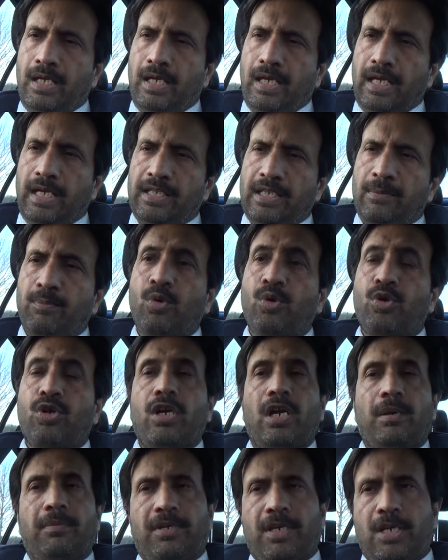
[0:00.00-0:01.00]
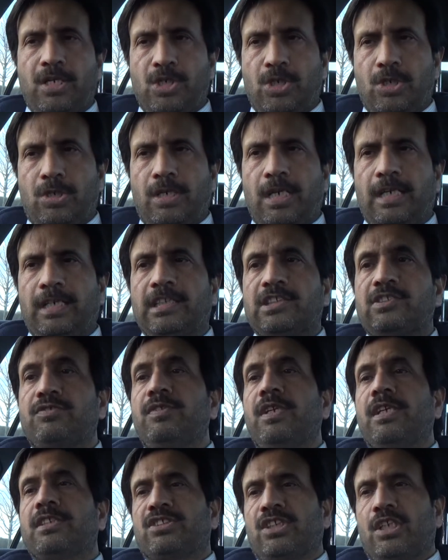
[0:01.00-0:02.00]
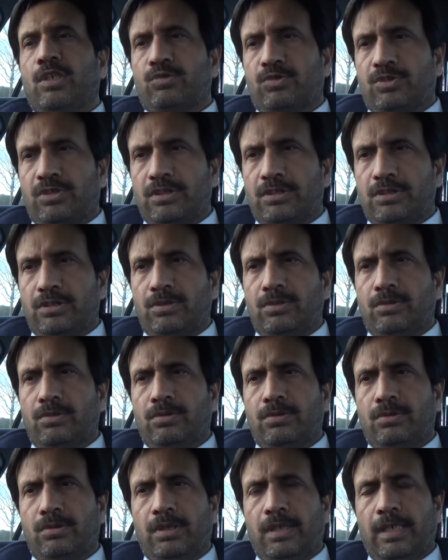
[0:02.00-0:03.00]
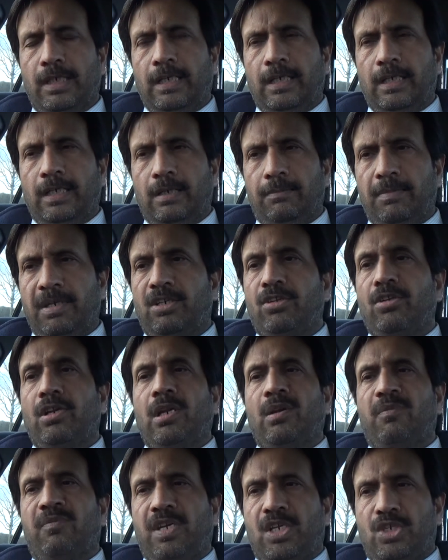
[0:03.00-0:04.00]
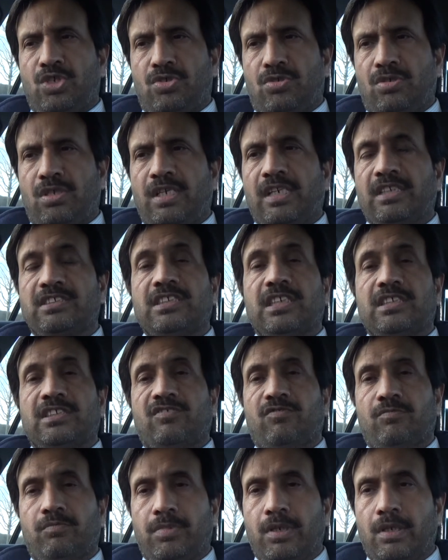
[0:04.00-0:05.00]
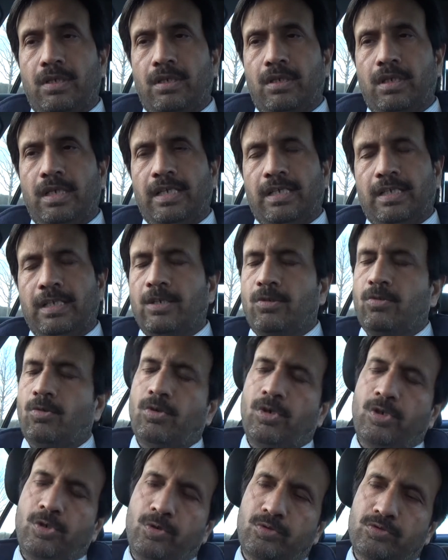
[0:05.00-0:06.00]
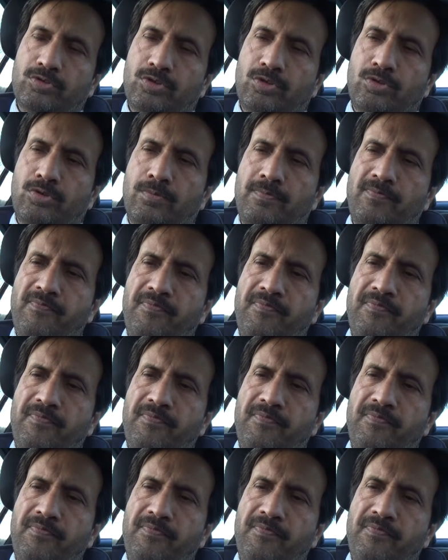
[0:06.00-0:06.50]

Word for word: and the portal hypertension and the severe cirrhosis, you know, and bacterial infection or excessive uh, like alcohol use, you know,